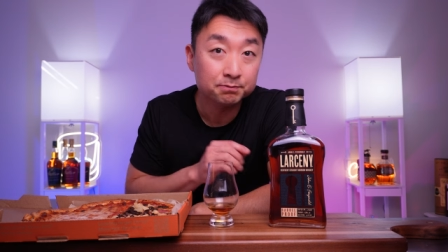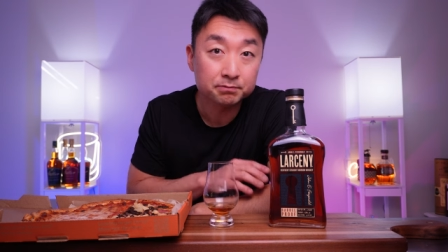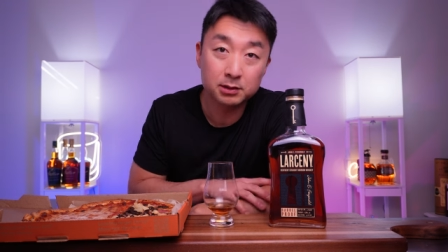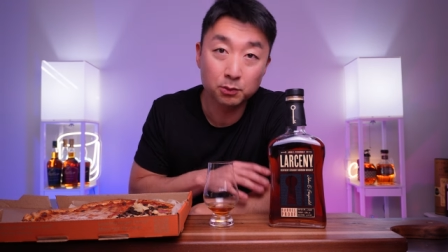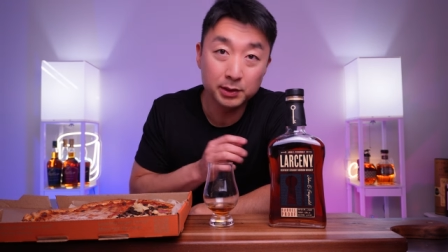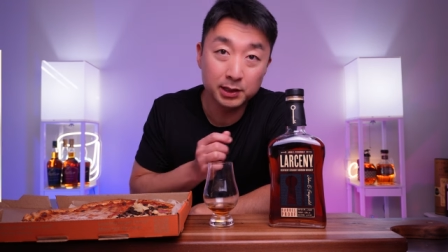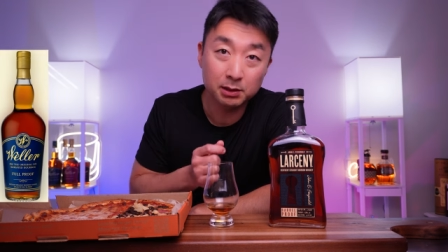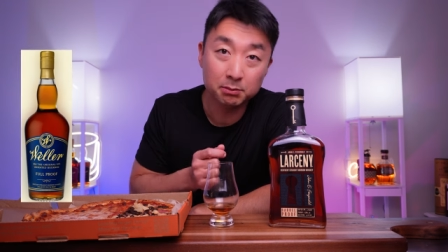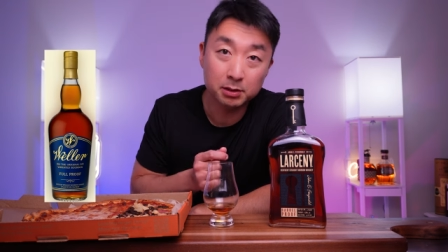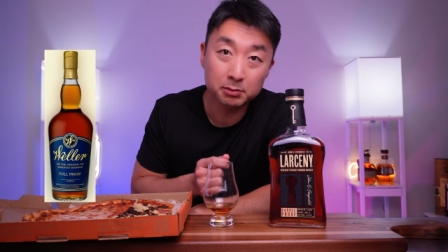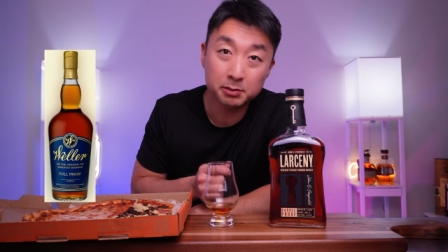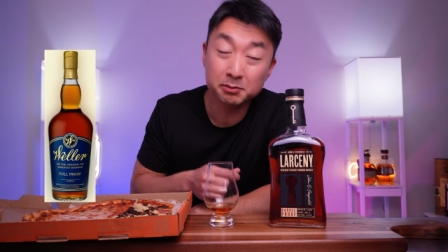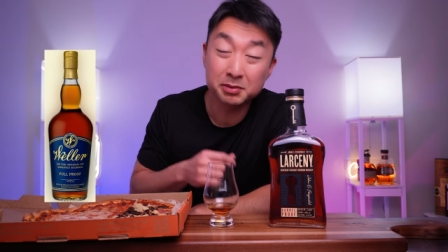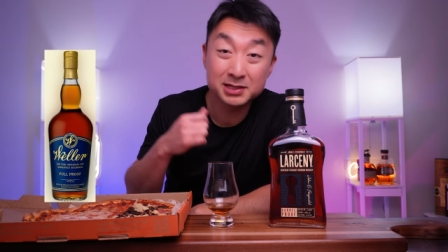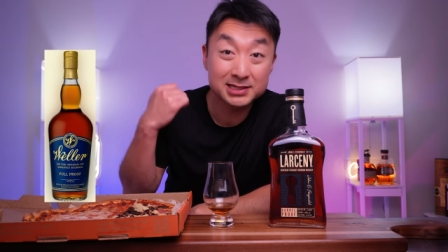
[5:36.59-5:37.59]
the wheat ever,
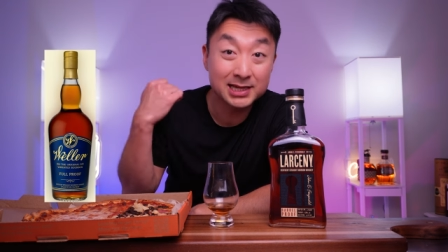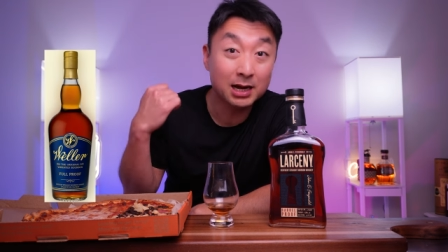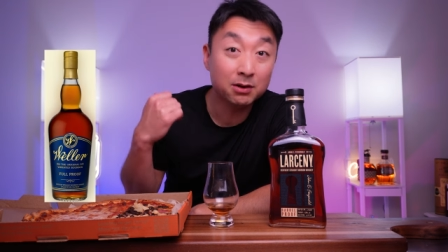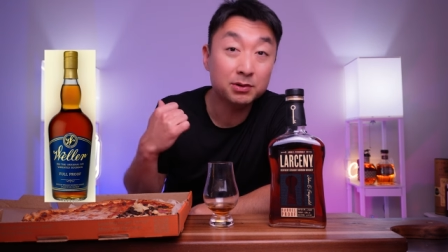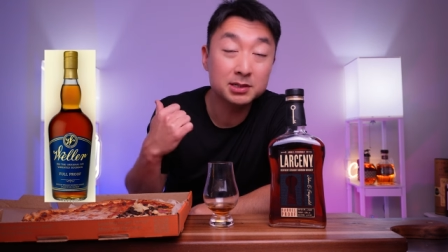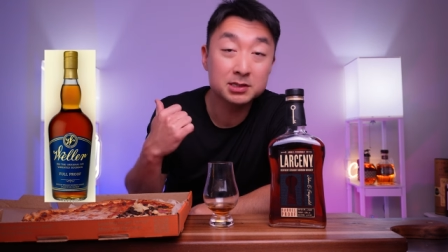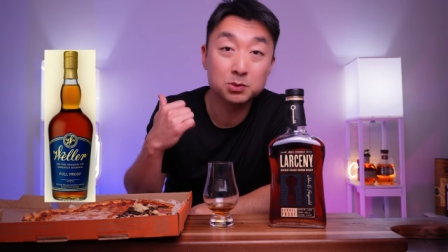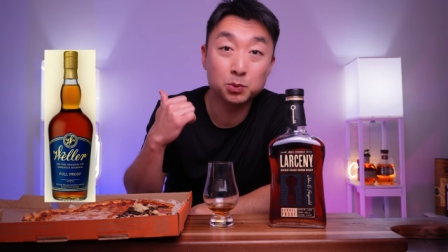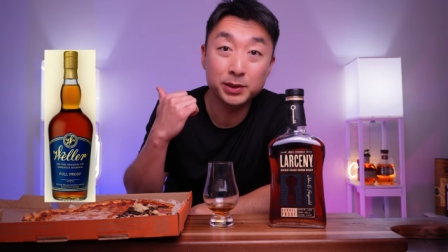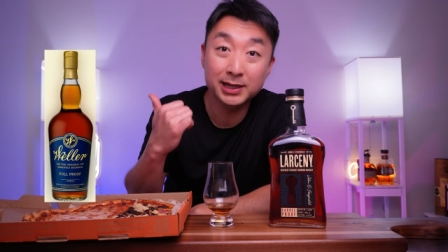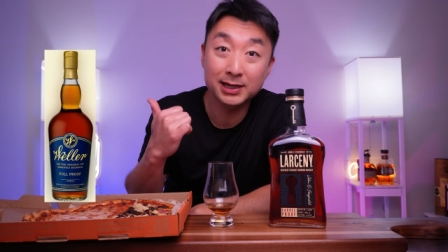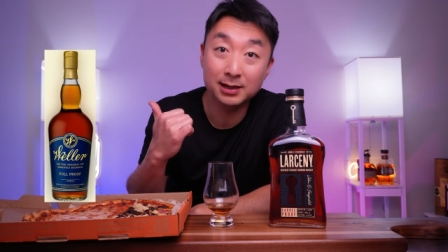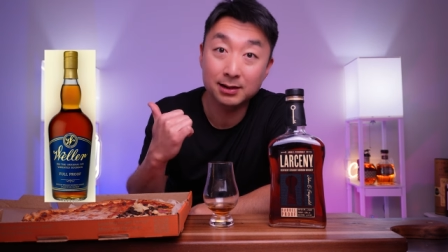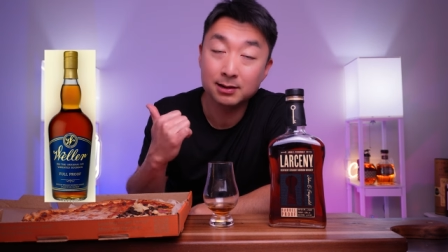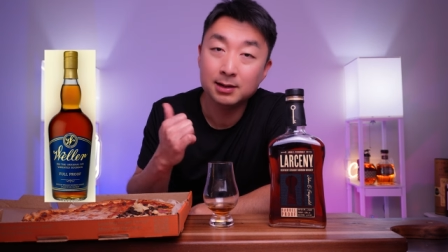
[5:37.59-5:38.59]
because that one is
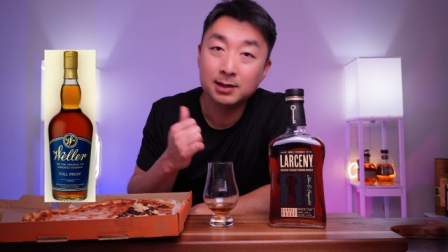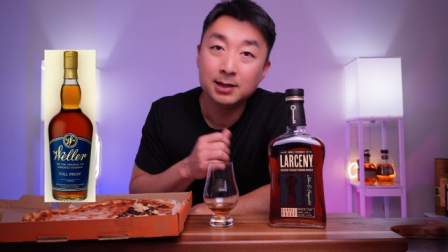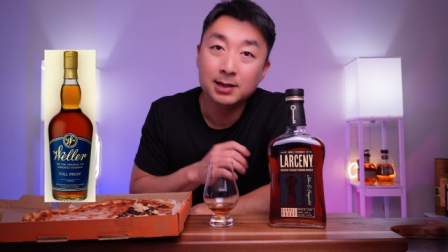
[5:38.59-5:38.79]
wheated,